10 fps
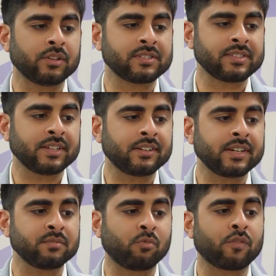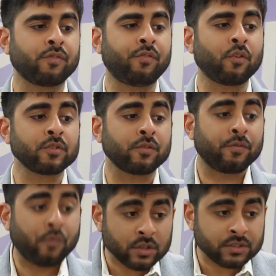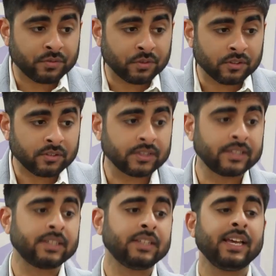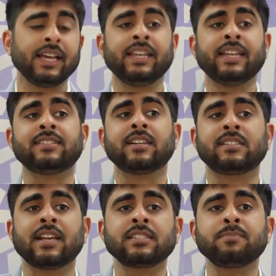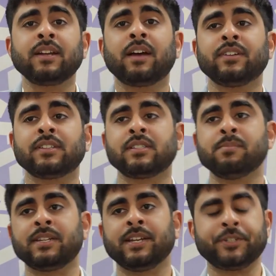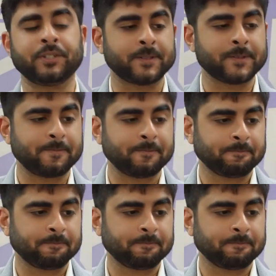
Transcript: Sadr is more for- forceful in his assessment of its limitations.